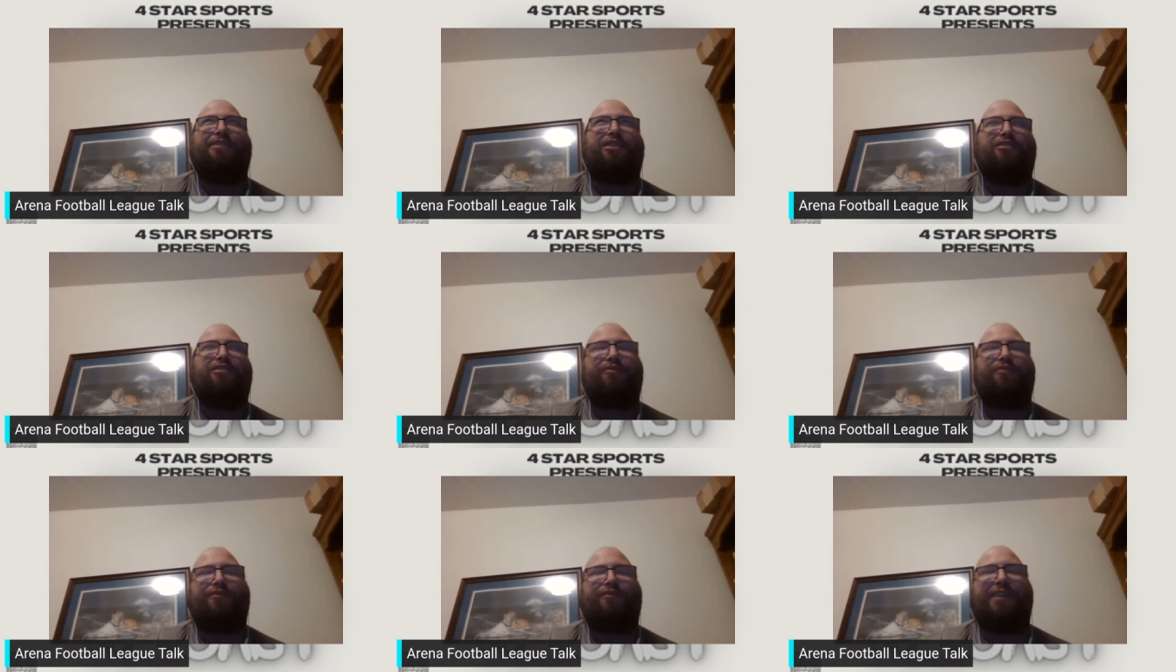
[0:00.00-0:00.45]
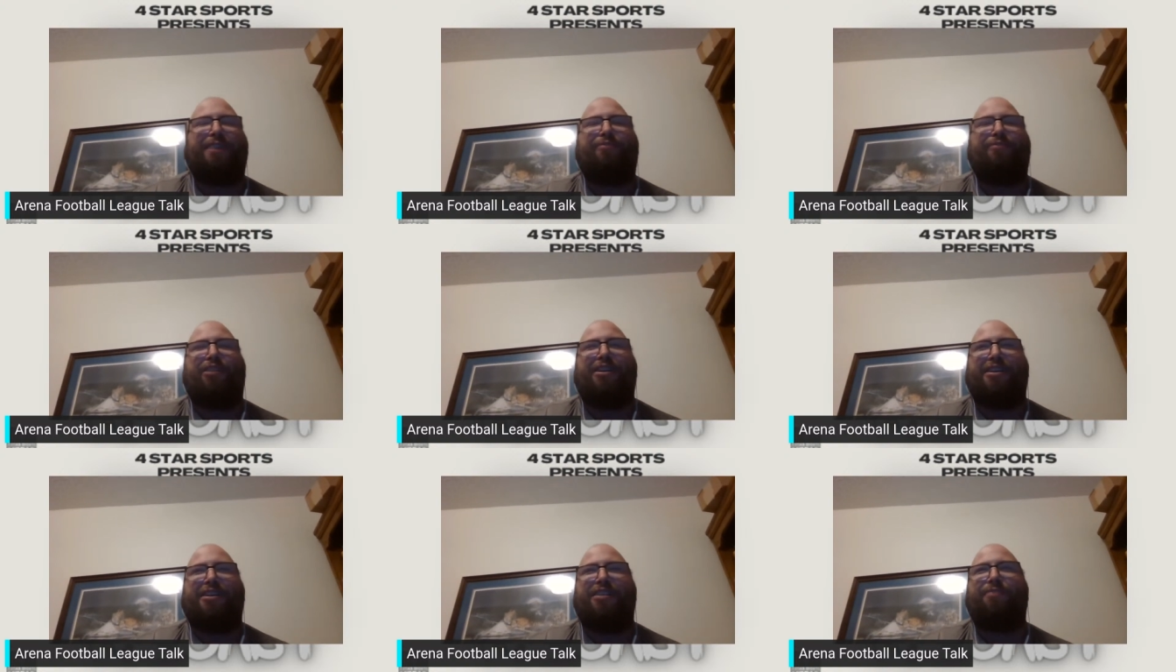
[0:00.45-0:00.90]
When I
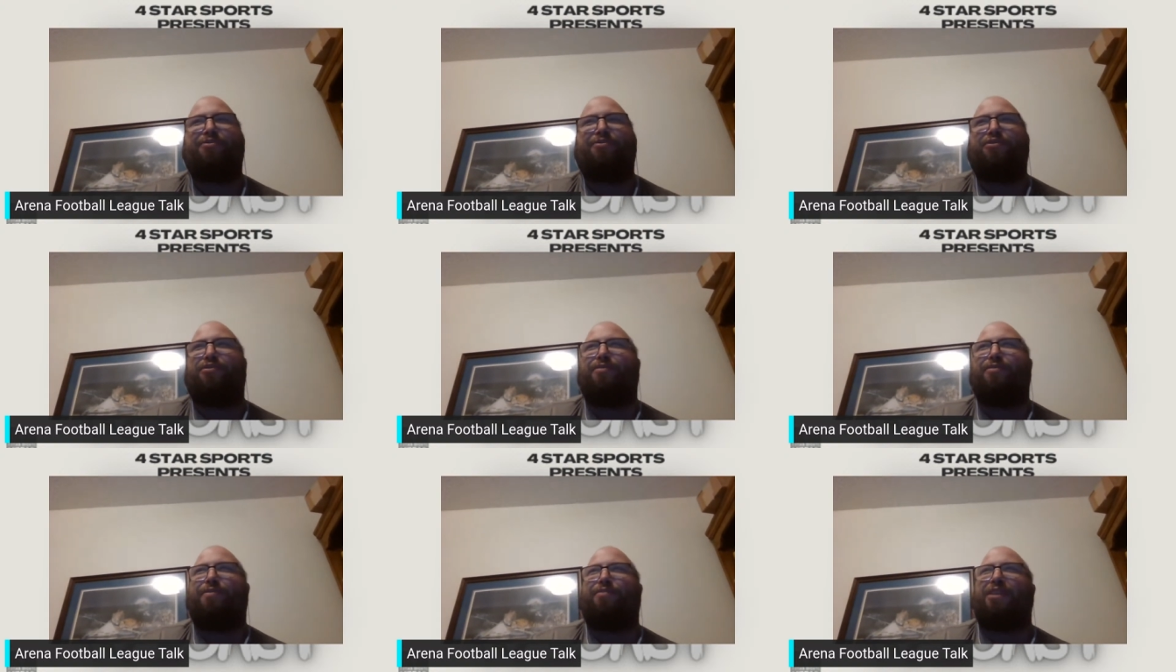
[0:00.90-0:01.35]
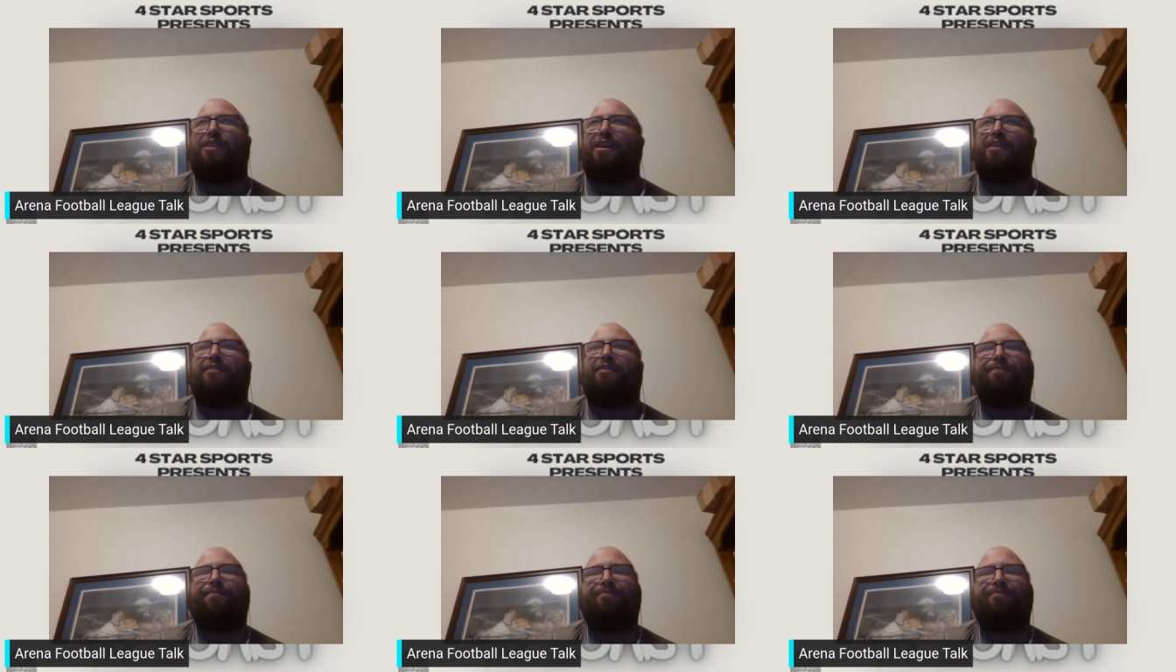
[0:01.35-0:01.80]
brought it up to him, I'm like,
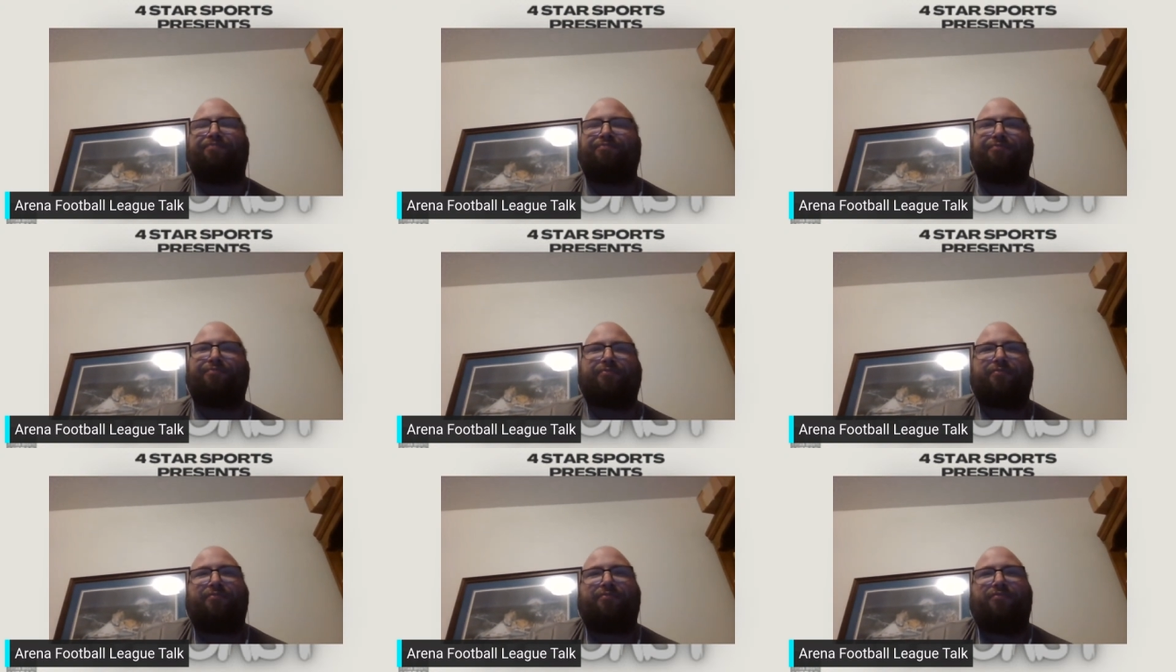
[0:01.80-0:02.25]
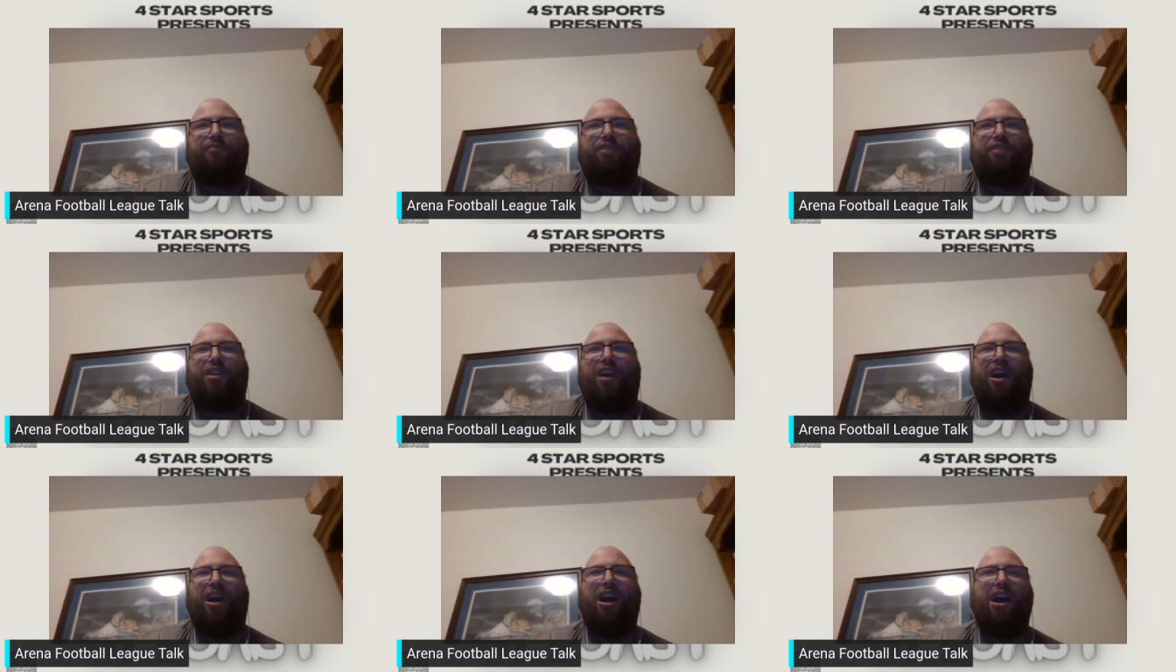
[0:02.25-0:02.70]

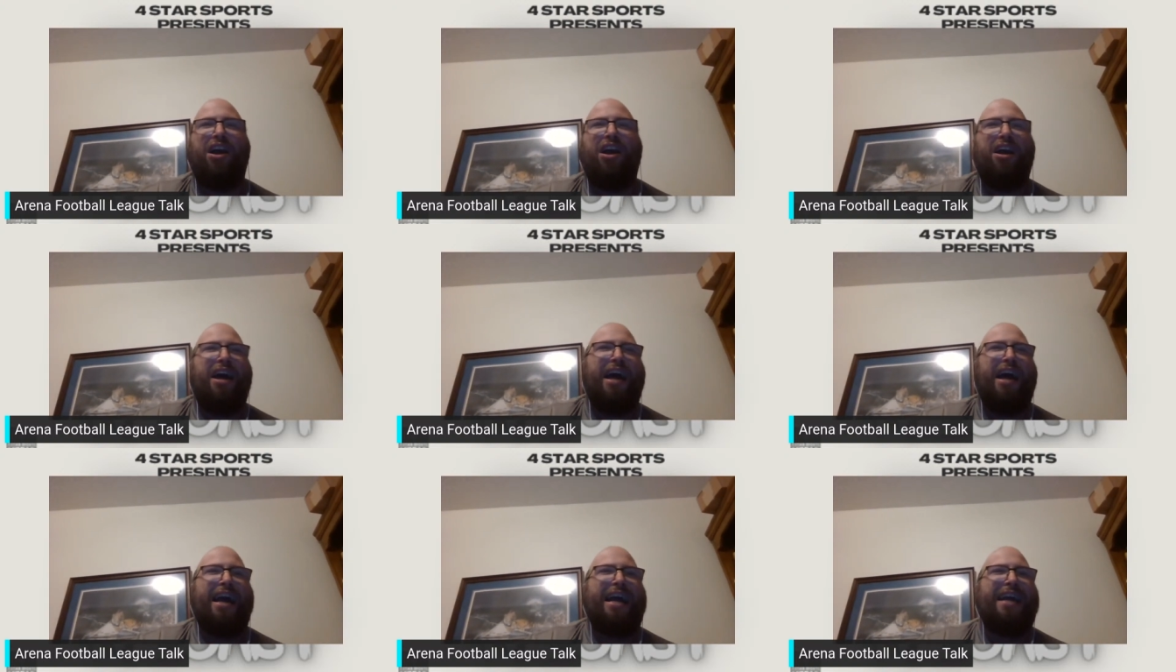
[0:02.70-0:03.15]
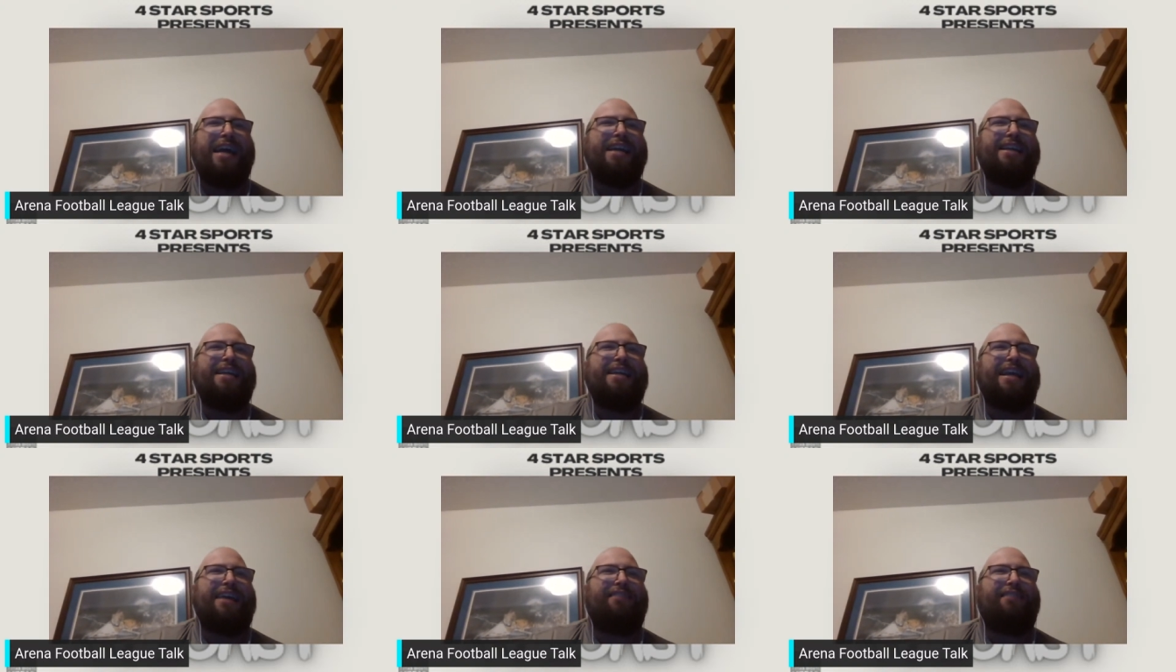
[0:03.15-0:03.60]
I
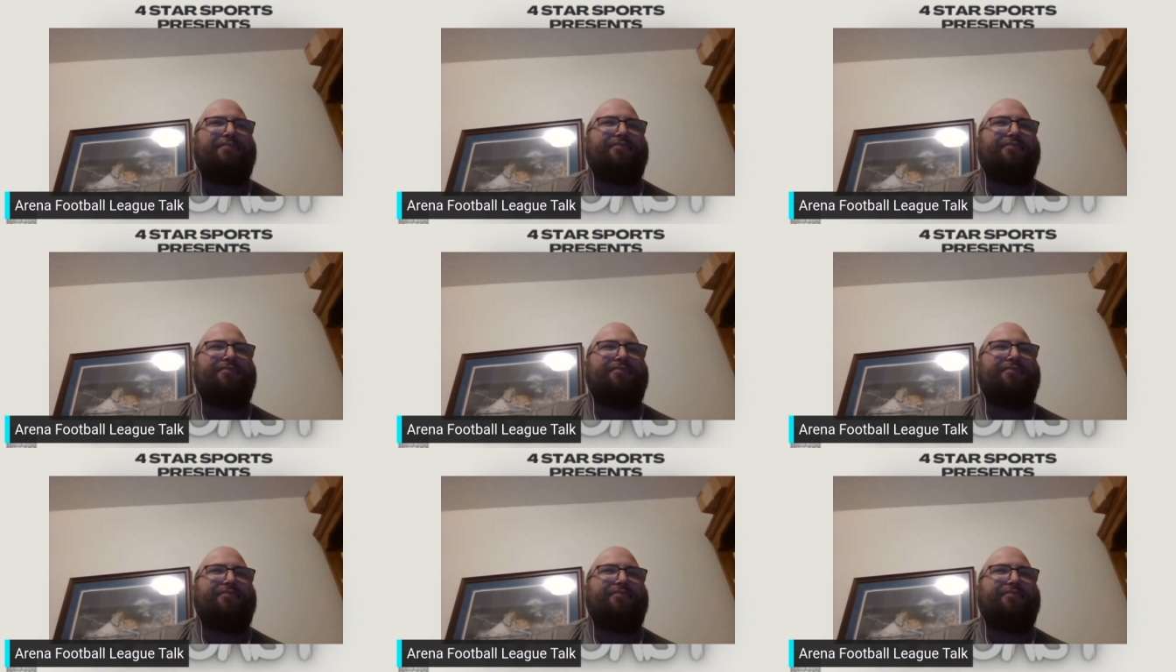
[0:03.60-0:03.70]
hated that